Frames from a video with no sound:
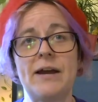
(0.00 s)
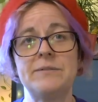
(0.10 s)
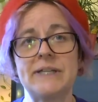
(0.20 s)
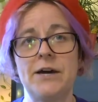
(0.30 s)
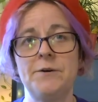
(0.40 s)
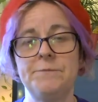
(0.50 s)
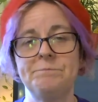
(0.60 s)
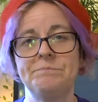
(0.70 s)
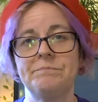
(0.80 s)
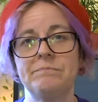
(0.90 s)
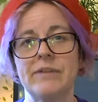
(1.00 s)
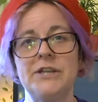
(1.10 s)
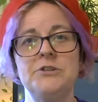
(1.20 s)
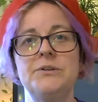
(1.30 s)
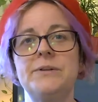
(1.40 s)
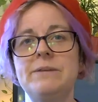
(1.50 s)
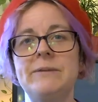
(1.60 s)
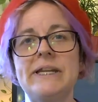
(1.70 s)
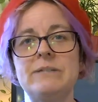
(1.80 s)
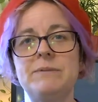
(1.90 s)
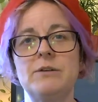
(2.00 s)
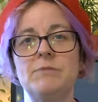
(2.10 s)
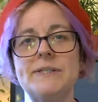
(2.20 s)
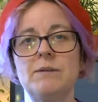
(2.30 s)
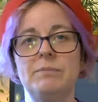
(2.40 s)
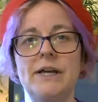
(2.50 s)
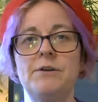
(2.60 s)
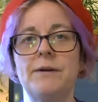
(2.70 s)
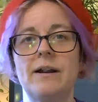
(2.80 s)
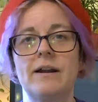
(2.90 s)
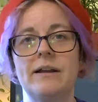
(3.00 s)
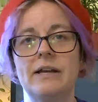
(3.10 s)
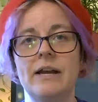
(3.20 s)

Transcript: found out, and you don't even need to be the whistleblower.